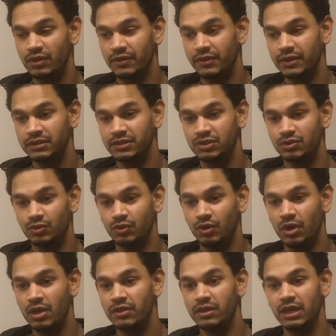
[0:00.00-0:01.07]
sort of thing.
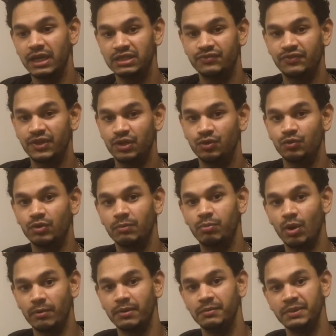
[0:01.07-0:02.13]
So the next video will
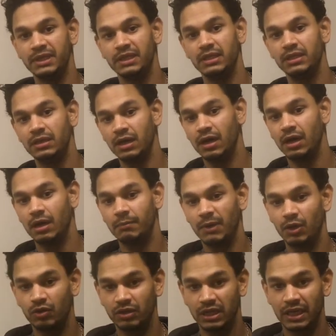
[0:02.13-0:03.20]
probably be
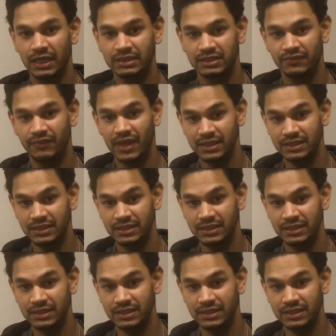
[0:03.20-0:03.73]
along the lines of